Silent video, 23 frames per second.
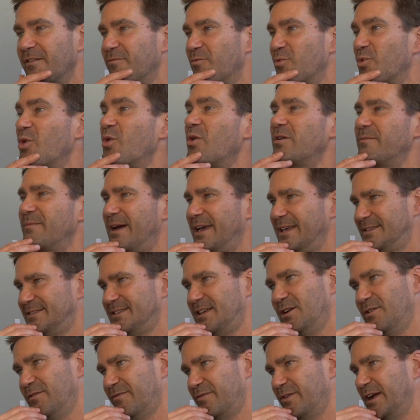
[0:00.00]
ruined
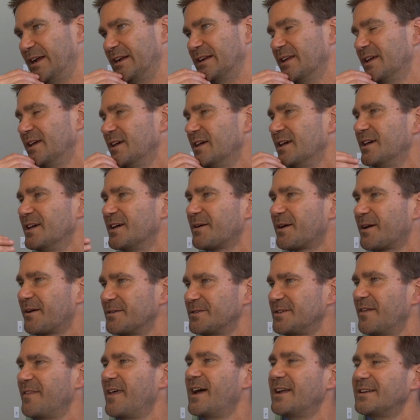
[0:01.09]
myself, right? Because
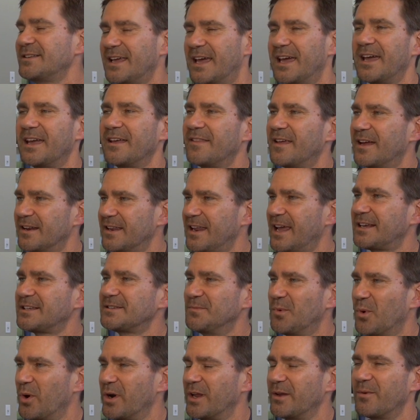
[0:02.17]
on that day, that next
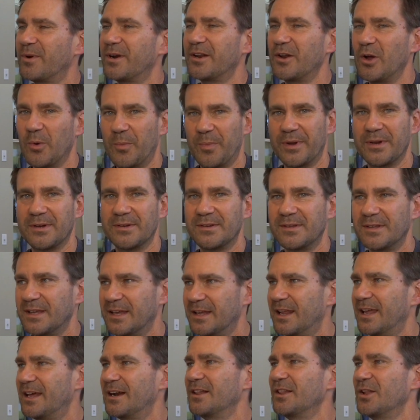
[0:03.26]
morning when it opened,
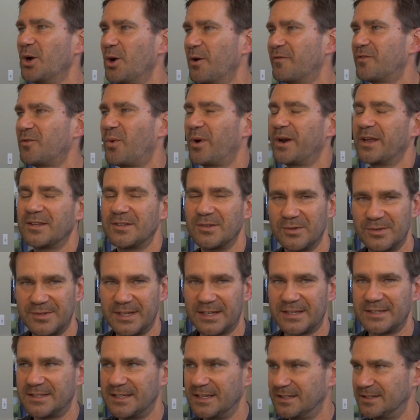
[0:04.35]
it hit a low of
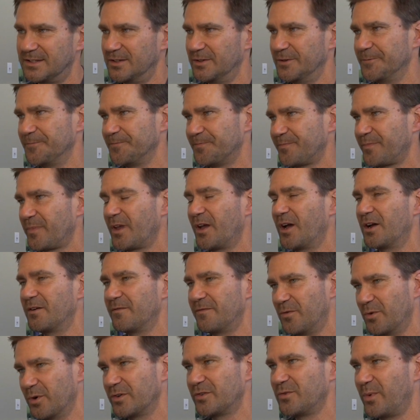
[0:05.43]
22.62 on
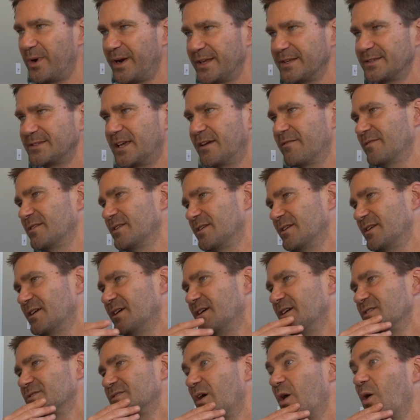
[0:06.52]
4/27.
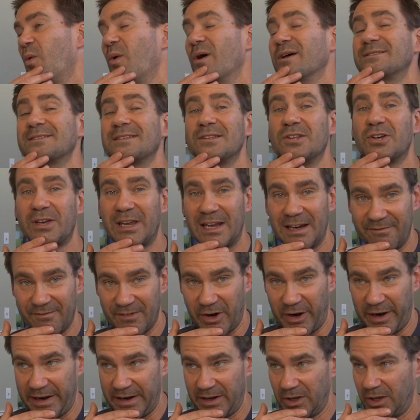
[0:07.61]
So it wasn't looking
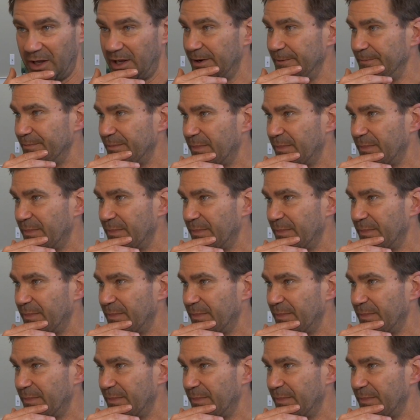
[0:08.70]
very good.